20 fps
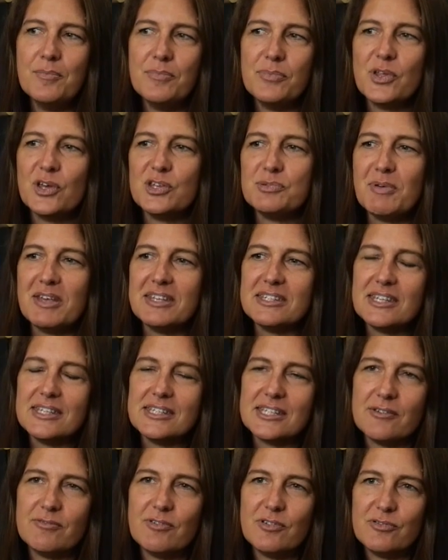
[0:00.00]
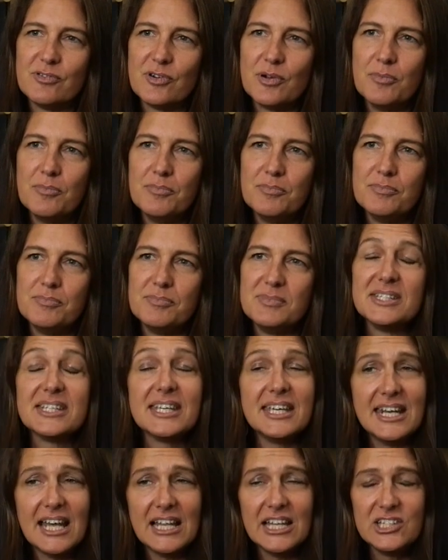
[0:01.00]
those pets that suffer from
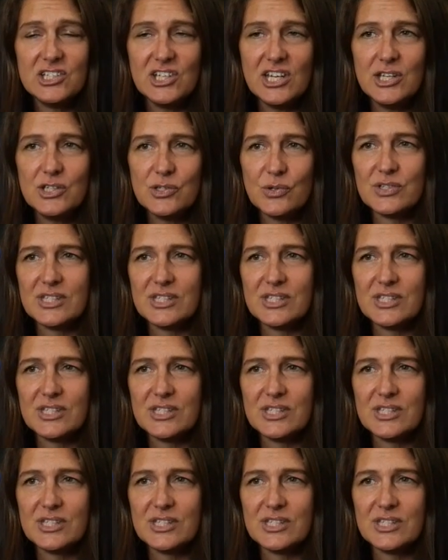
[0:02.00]
skin allergies